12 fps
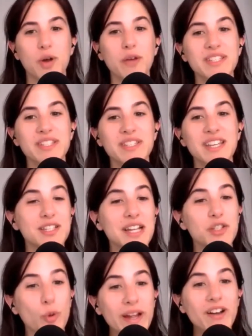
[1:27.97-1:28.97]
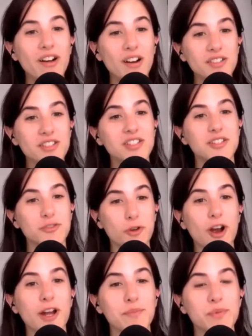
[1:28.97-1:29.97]
I would say it's quite hard to
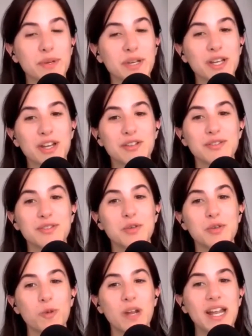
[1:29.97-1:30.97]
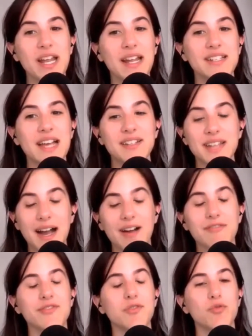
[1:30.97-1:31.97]
describe because we tend to
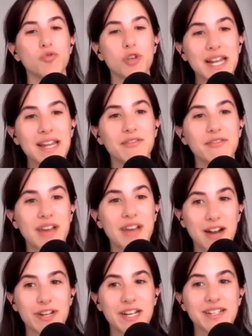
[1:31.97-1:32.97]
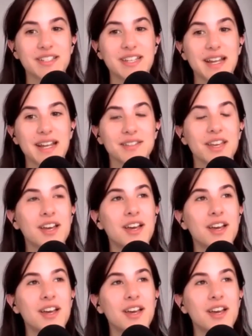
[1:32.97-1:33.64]
have really varied days.